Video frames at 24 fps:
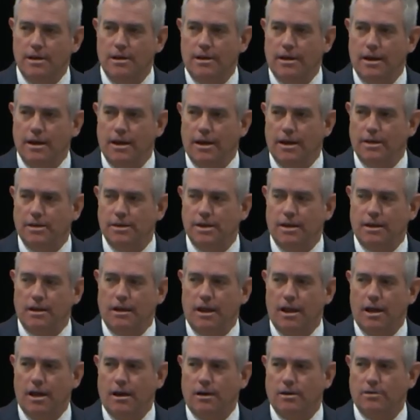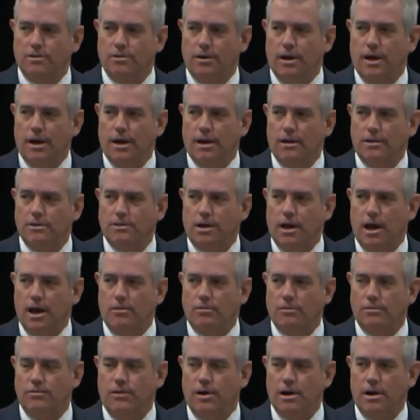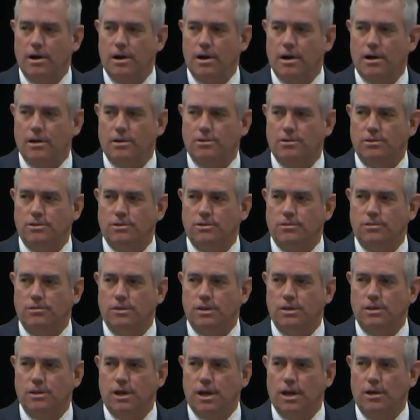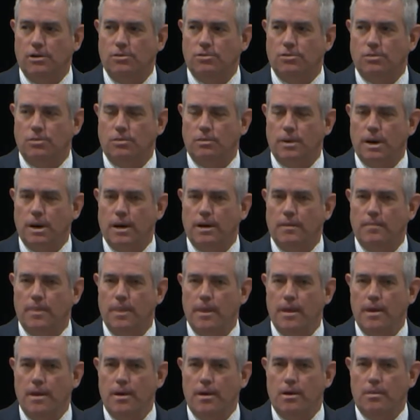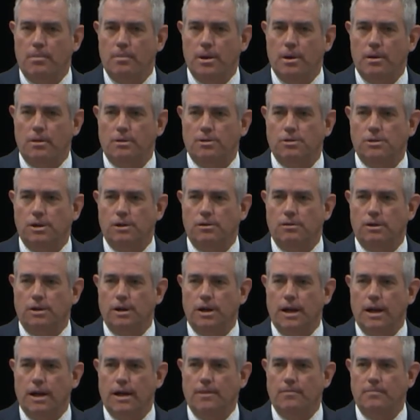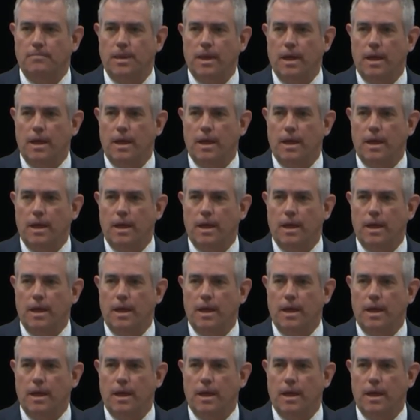at 10 o'clock, so Scott was very nice to reschedule my appearance here today.